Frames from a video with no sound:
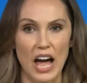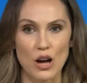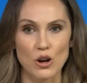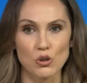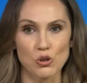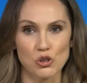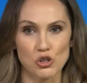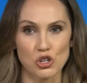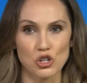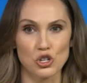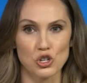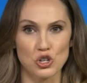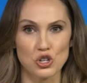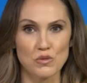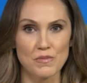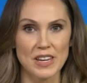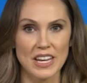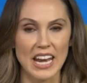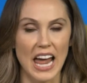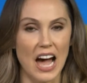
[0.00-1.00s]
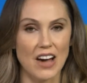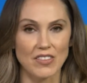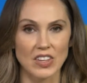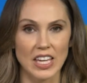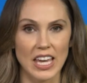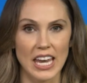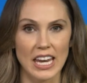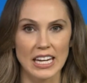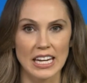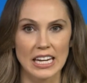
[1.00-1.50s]
how should you be
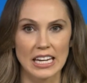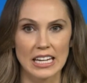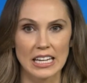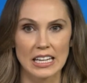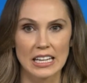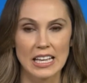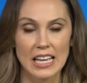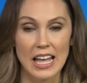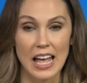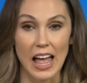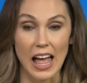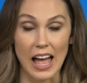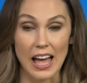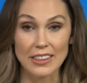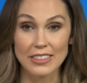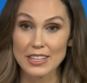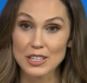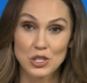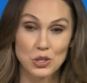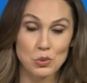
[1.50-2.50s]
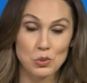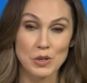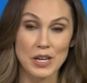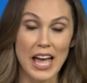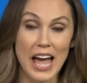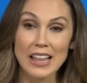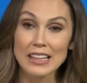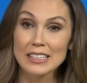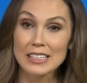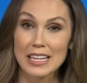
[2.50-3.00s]
navigating this
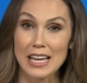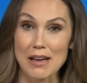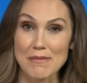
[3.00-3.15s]
reality?